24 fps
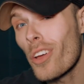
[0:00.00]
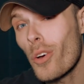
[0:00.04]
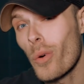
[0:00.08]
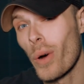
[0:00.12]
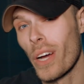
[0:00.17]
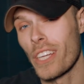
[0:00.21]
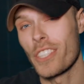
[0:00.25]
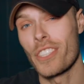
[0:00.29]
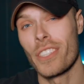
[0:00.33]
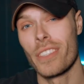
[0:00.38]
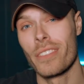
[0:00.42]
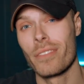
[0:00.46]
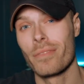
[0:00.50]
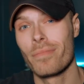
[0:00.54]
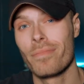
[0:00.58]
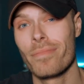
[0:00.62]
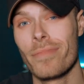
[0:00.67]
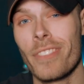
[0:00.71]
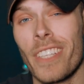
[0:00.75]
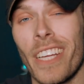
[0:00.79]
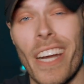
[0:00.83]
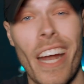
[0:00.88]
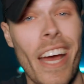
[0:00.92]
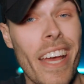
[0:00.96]
question,
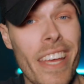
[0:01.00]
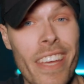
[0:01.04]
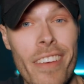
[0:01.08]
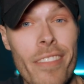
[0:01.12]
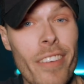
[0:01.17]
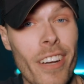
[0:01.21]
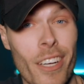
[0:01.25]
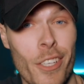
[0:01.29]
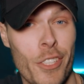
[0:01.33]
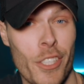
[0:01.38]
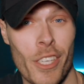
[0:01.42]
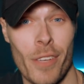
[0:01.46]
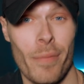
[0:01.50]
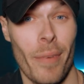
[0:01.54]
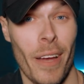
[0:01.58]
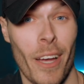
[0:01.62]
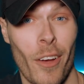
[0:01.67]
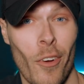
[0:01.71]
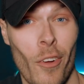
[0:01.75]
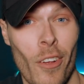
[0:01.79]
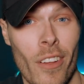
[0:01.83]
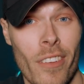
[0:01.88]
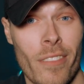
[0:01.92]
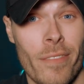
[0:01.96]
did I even achieve my
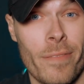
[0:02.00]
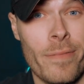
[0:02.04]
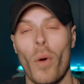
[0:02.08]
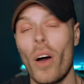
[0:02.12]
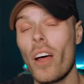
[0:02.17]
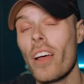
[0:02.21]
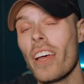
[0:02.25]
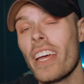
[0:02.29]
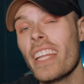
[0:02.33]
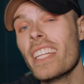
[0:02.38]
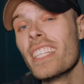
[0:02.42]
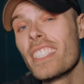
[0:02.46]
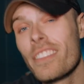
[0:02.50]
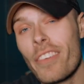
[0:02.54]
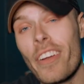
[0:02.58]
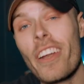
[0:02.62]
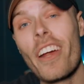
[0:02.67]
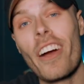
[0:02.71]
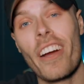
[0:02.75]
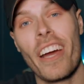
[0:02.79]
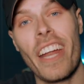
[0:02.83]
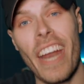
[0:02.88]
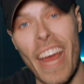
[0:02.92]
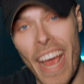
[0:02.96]
goal? Well, in this
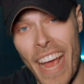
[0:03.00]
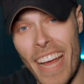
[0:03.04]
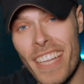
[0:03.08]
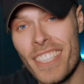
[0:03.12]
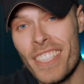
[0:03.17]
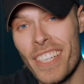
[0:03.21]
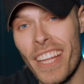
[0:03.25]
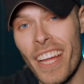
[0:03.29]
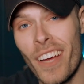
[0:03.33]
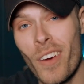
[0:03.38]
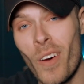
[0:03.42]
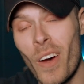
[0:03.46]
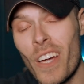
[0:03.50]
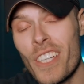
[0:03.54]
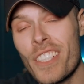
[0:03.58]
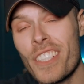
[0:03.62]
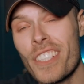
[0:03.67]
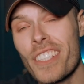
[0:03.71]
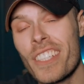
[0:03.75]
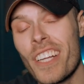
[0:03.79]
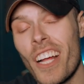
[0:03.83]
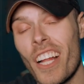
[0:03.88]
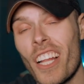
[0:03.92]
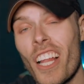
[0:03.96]
video, I'm going to answer that
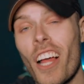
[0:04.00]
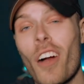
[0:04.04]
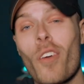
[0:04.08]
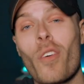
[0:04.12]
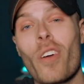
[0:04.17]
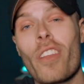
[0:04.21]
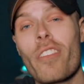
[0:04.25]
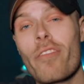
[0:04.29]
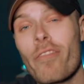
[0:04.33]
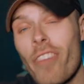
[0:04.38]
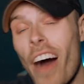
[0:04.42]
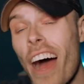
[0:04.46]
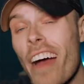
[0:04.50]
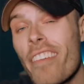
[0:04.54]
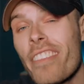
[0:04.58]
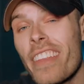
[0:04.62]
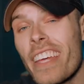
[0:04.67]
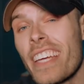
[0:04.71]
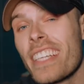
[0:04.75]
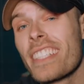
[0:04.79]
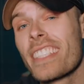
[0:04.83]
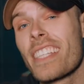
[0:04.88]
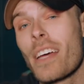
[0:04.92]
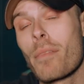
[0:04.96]
question, along with 5
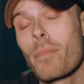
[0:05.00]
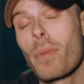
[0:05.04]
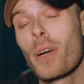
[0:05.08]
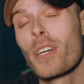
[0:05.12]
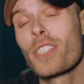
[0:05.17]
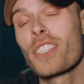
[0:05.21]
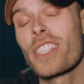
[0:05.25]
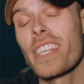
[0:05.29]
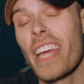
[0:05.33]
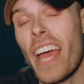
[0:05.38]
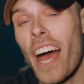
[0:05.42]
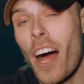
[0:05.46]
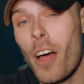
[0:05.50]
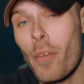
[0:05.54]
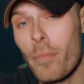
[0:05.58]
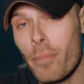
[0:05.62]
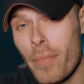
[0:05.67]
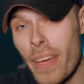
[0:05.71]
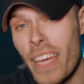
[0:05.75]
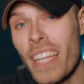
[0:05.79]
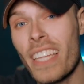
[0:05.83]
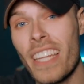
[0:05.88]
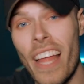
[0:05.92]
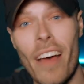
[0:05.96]
things that personally helped
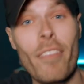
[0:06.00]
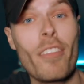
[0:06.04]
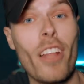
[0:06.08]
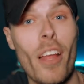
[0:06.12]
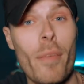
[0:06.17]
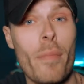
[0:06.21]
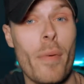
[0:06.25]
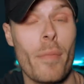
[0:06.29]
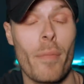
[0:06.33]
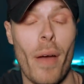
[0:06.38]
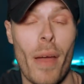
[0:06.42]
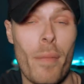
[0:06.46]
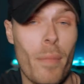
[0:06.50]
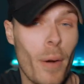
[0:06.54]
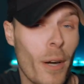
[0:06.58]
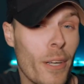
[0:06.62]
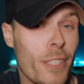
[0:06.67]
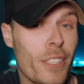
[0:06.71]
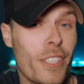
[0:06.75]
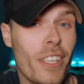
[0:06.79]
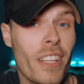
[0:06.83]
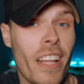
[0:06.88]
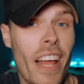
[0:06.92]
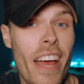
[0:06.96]
me level up in my
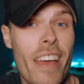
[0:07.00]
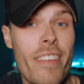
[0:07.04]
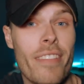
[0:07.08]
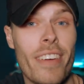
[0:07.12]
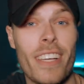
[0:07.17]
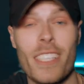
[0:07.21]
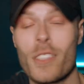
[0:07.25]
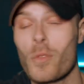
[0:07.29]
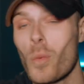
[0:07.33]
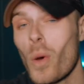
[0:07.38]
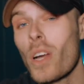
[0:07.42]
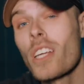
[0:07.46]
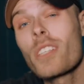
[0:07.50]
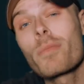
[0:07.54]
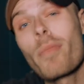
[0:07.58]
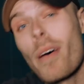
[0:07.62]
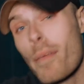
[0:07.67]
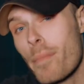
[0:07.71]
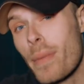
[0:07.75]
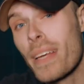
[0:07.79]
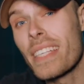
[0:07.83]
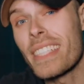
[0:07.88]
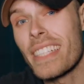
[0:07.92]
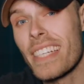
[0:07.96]
personal life as well as my
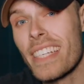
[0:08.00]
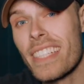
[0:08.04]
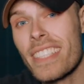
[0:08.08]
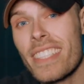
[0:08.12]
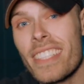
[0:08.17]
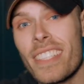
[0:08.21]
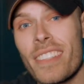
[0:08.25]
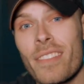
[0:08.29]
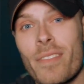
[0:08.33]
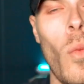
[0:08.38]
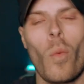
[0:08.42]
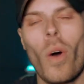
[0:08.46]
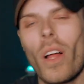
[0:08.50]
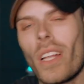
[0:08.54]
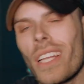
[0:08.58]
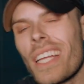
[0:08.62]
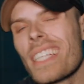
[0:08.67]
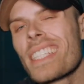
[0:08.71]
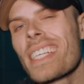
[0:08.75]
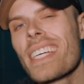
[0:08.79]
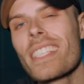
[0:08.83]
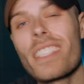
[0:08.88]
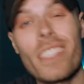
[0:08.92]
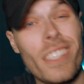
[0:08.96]
business. Well,
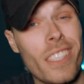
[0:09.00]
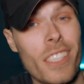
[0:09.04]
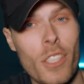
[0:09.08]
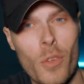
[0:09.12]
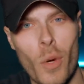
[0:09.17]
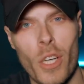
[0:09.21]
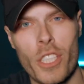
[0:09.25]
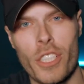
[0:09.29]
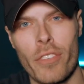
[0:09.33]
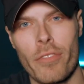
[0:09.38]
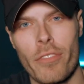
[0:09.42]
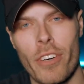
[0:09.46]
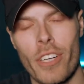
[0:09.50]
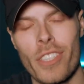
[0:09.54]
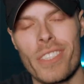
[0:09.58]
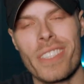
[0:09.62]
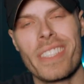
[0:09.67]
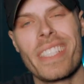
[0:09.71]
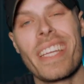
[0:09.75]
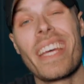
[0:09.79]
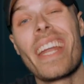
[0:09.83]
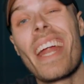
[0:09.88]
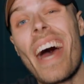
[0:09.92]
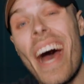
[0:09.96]
let's answer this question
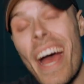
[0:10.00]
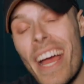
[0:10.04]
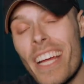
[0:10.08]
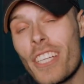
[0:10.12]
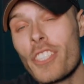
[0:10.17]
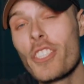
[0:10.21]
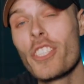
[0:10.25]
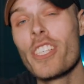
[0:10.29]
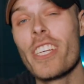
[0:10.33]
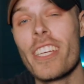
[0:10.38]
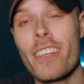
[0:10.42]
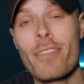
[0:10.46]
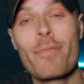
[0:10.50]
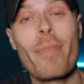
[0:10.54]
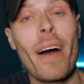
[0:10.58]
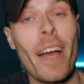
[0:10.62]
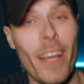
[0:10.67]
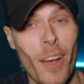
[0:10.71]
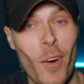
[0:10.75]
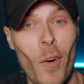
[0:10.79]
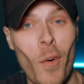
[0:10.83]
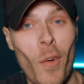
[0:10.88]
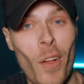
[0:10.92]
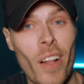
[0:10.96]
first. Did I achieve my
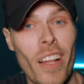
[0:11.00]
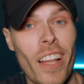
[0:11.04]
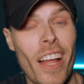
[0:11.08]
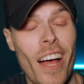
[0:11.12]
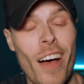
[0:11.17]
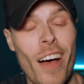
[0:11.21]
goal